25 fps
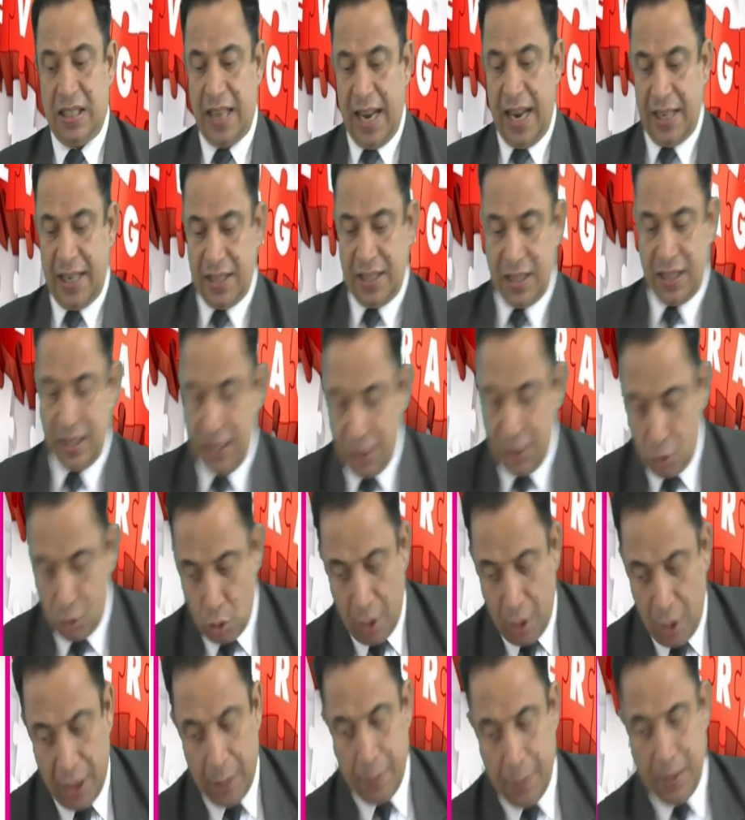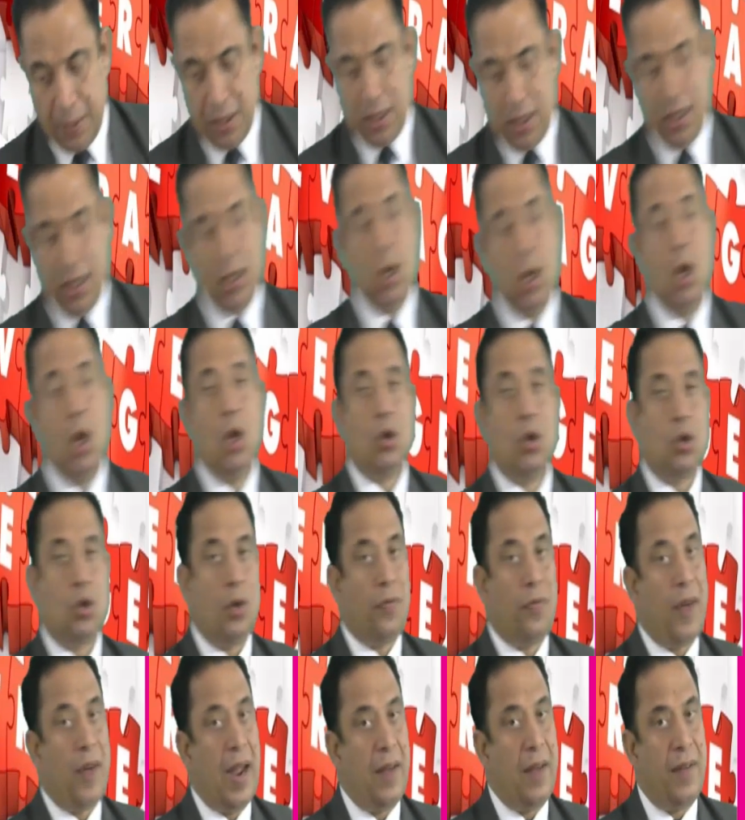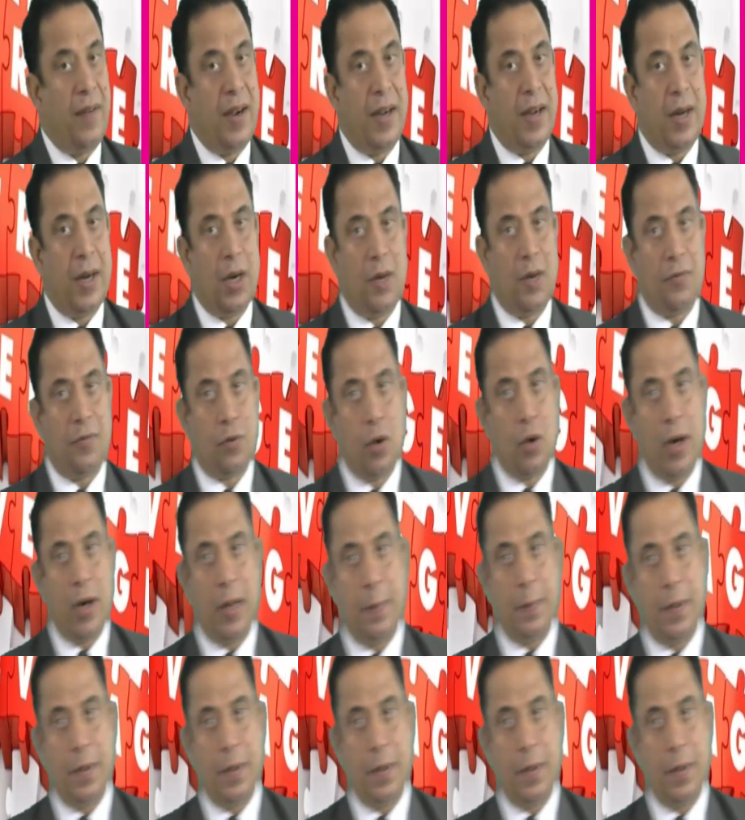Tax is 20%, so 500 of 20%,